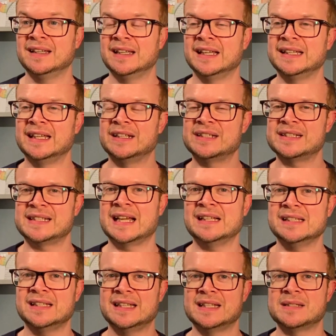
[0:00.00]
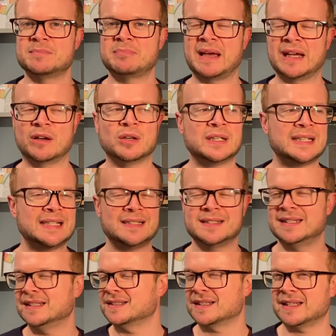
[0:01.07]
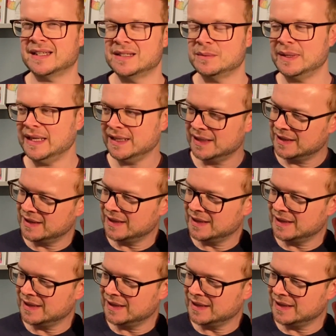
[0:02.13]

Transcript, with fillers: and they understand that there's bank holidays and things like that in the way.